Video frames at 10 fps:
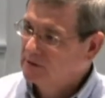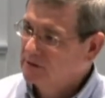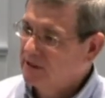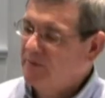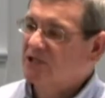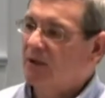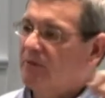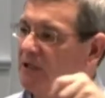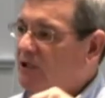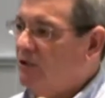Give me
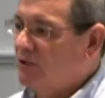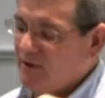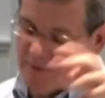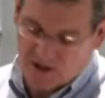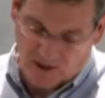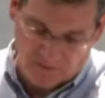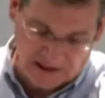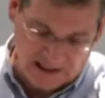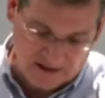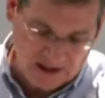something new. Give me something
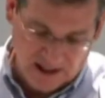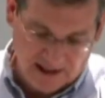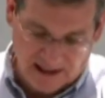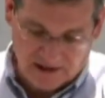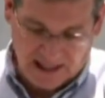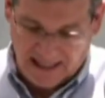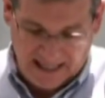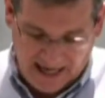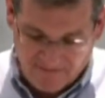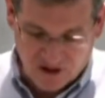that, that, that
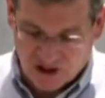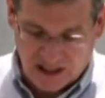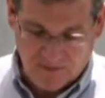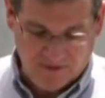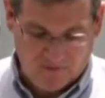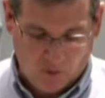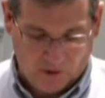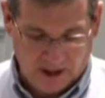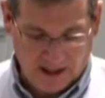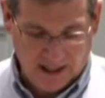I haven't seen
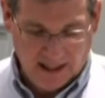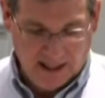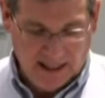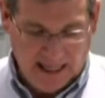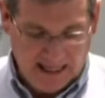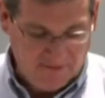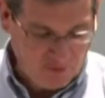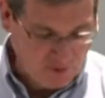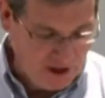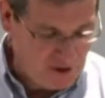before. And if
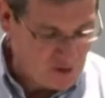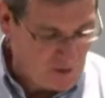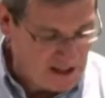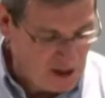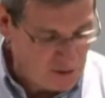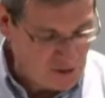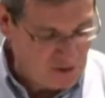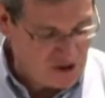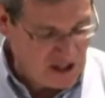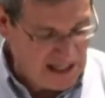you'll notice what he goes on
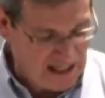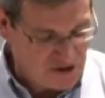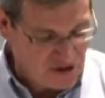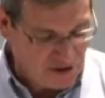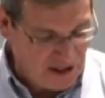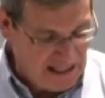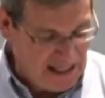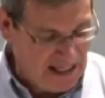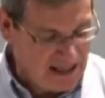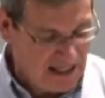to say, is there
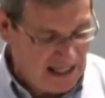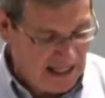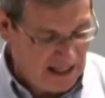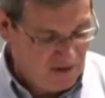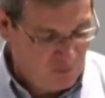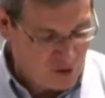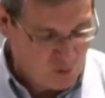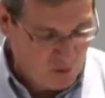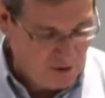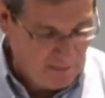anything of which
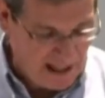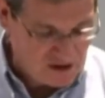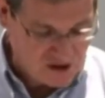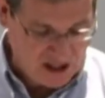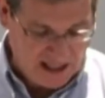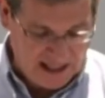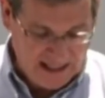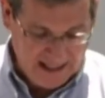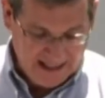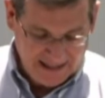one might
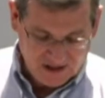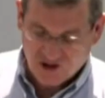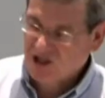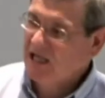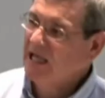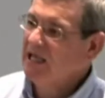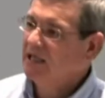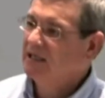say, see,